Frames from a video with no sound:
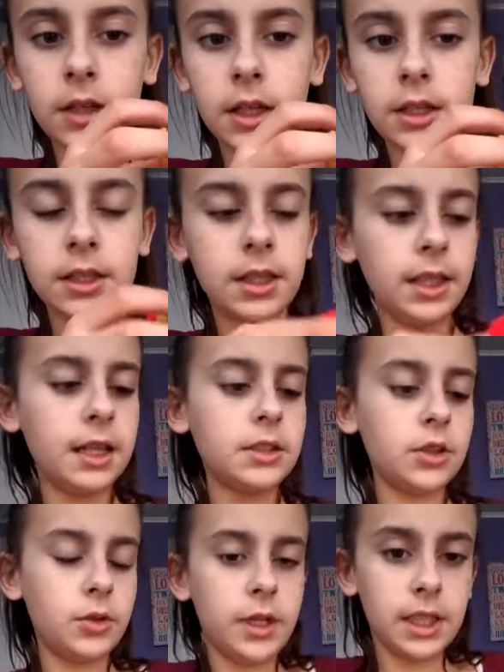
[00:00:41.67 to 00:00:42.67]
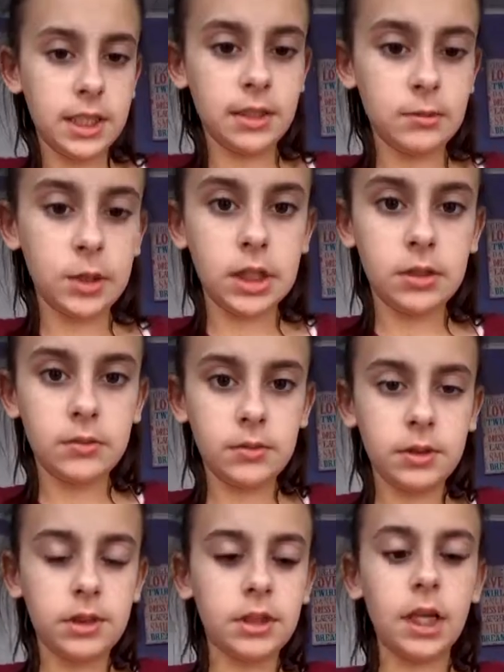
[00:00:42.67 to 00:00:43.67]
It's not that slow rising, but
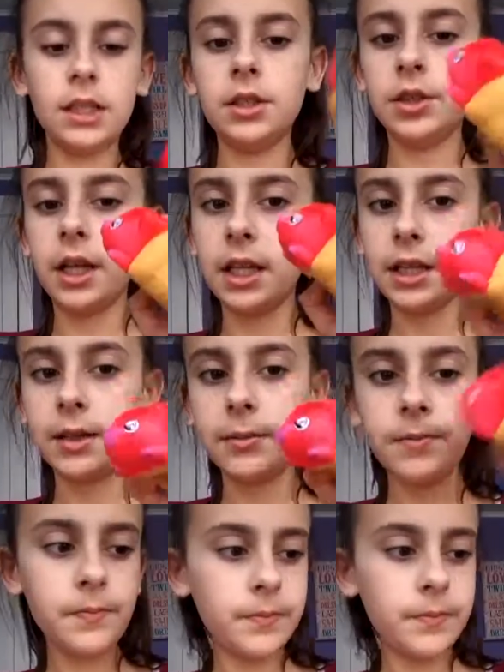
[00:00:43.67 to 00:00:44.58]
I still like it.